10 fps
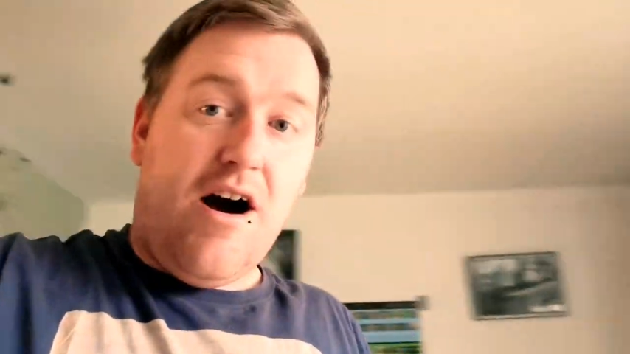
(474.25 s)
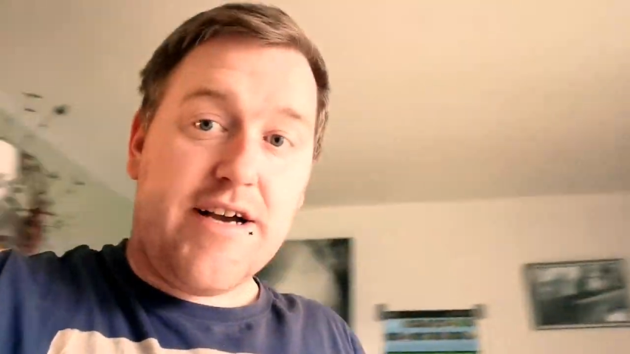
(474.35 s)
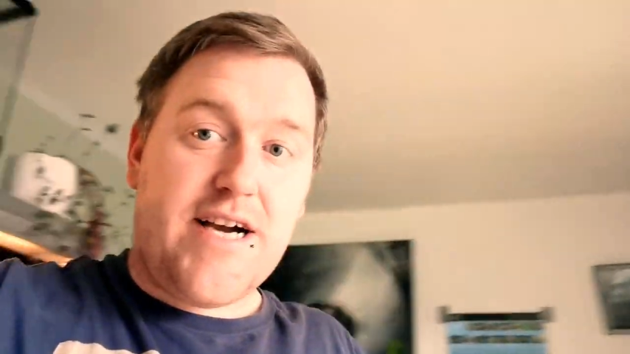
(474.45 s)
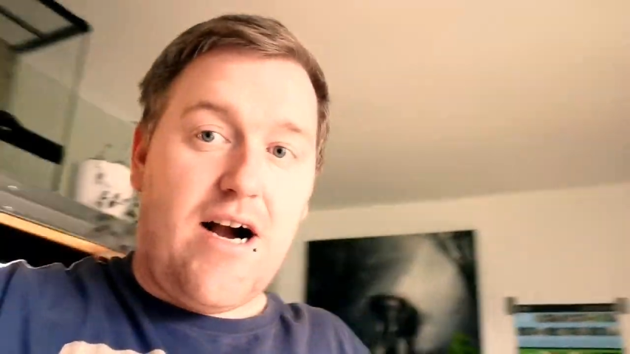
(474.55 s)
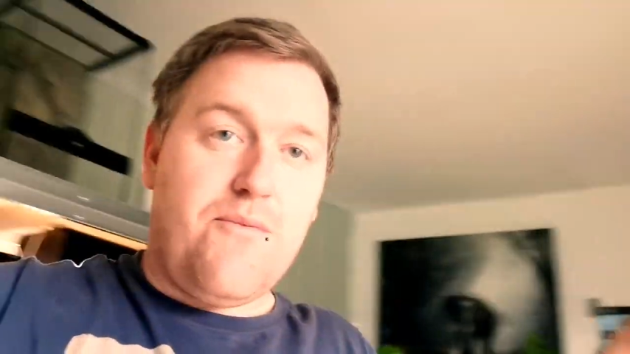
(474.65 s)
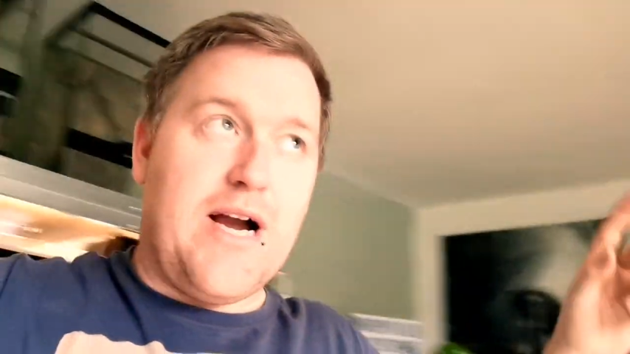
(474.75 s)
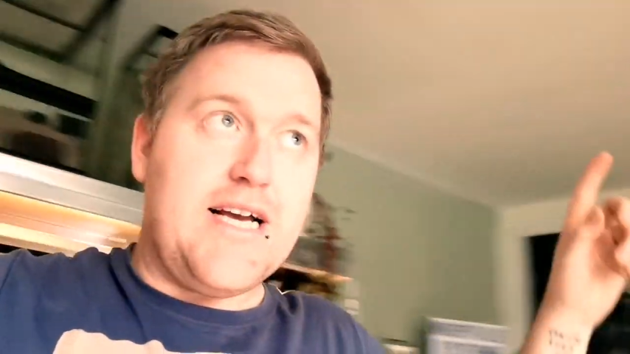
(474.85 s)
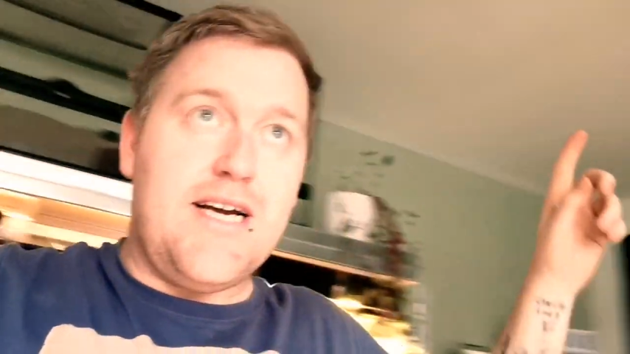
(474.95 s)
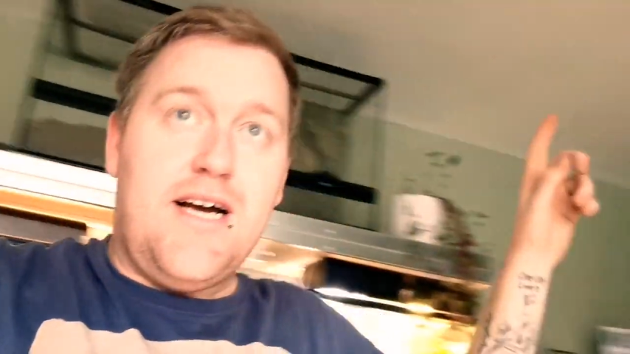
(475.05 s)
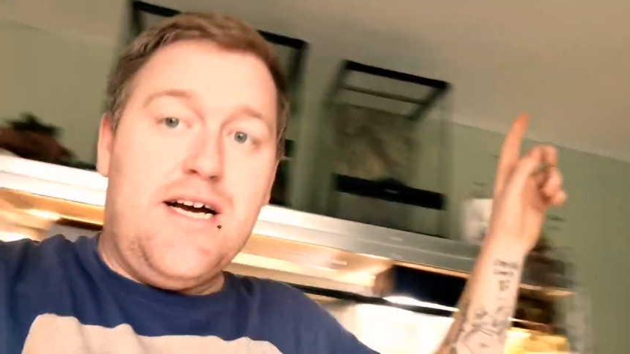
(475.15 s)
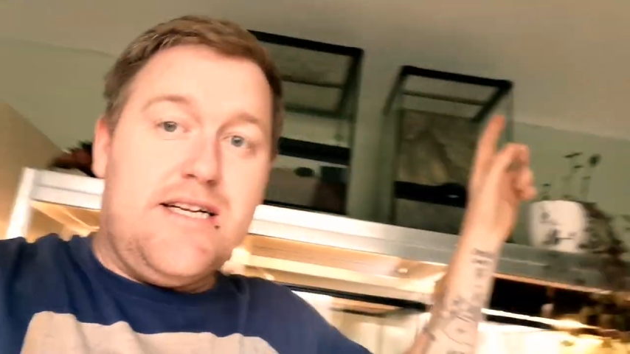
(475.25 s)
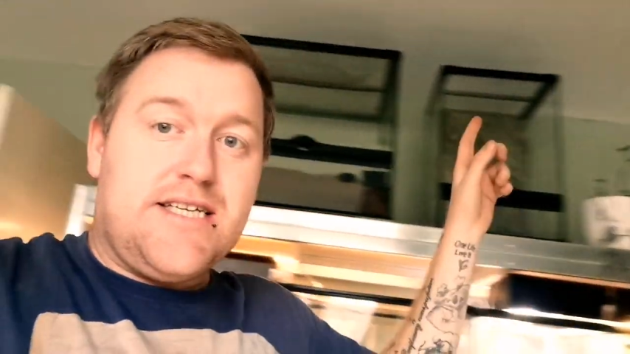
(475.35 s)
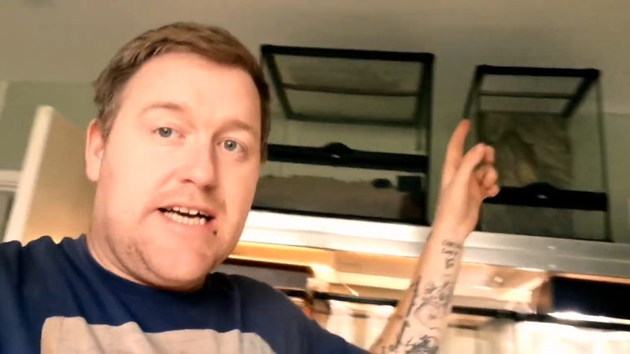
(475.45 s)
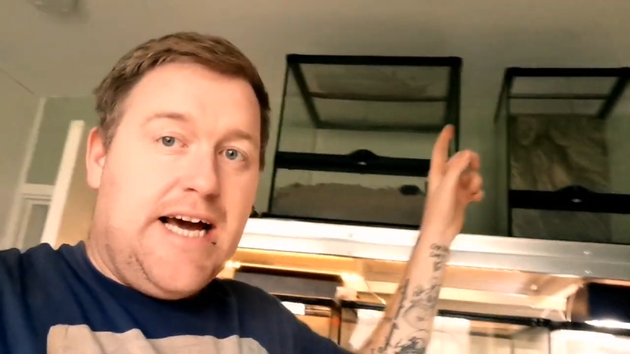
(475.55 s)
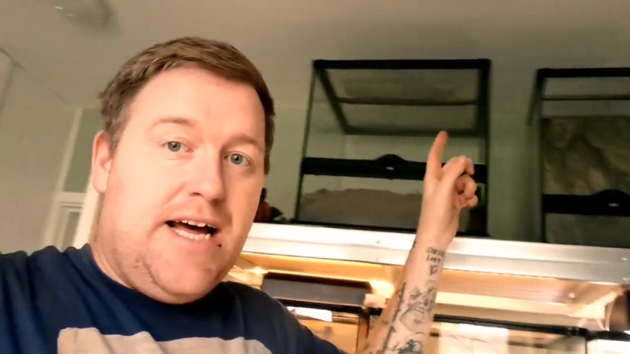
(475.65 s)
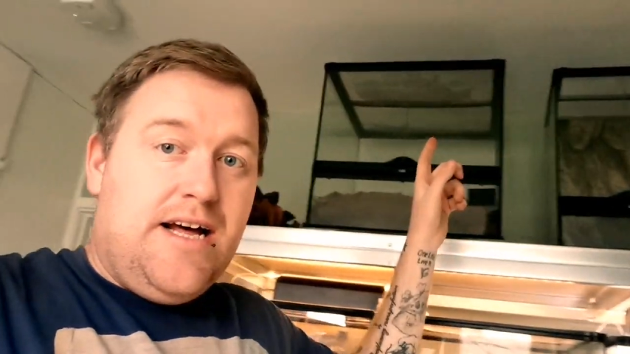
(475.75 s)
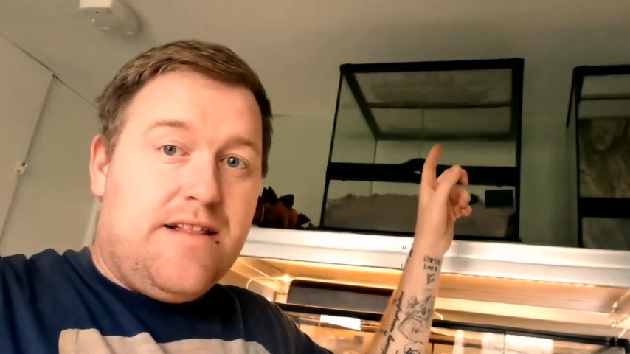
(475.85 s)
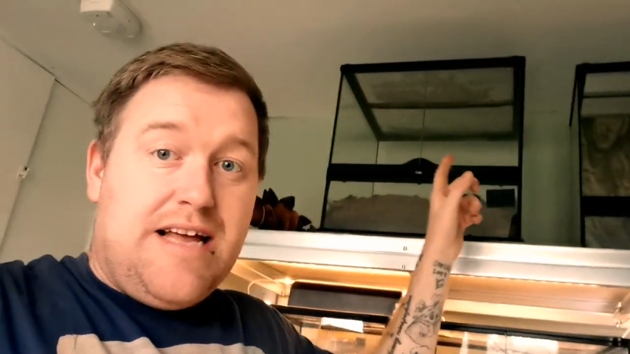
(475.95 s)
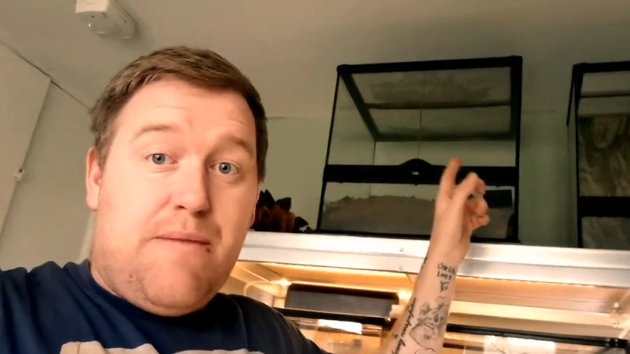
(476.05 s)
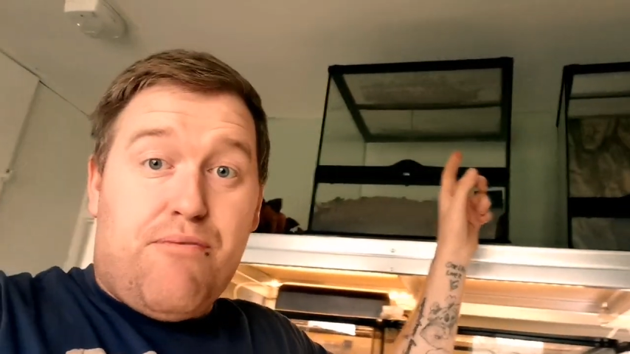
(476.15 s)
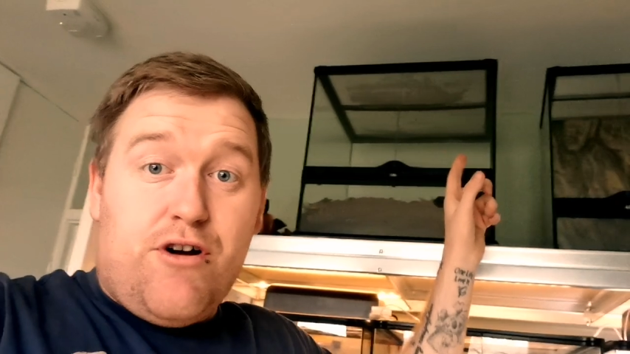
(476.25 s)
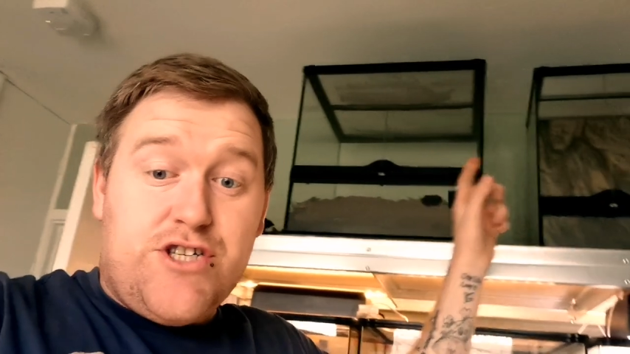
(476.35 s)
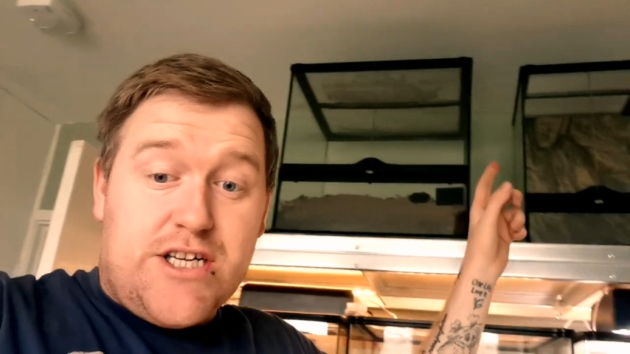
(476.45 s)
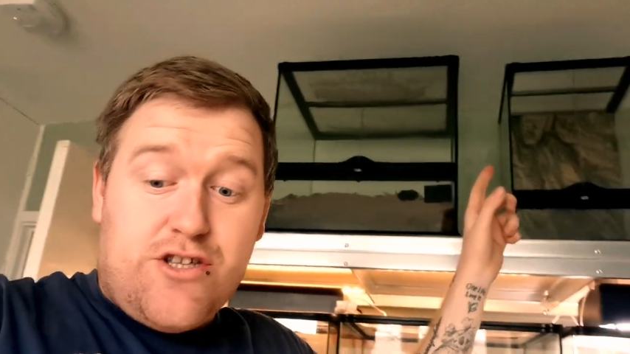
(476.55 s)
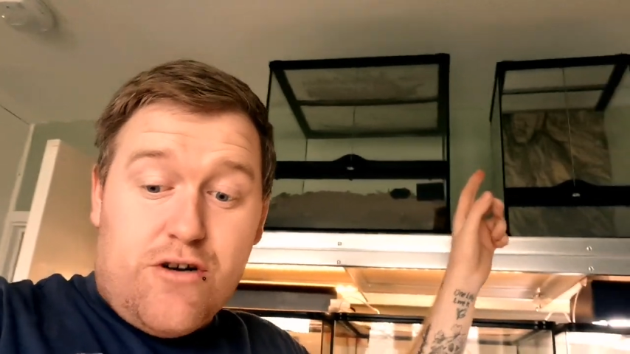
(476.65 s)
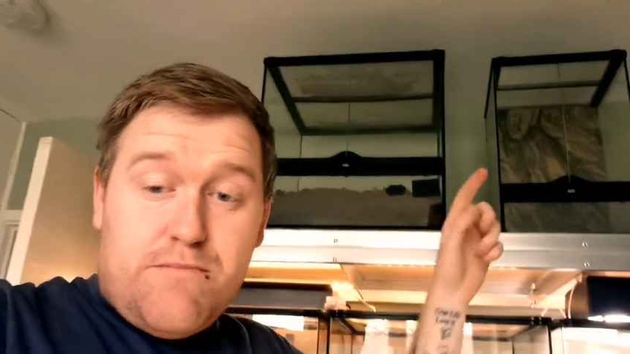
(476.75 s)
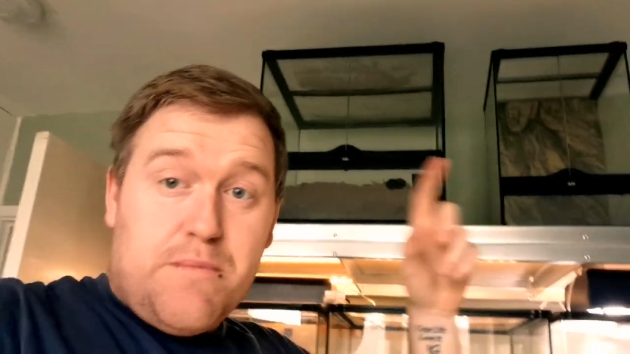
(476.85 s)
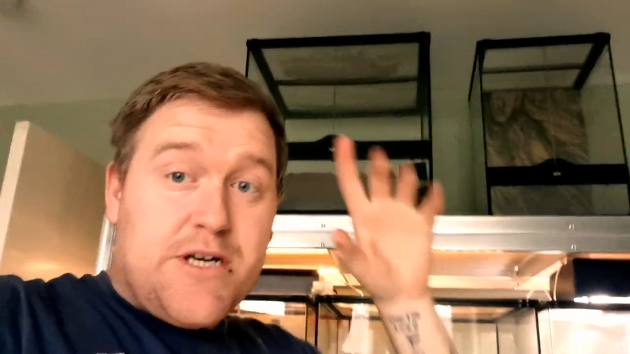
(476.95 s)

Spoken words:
I can't wait to get that project done.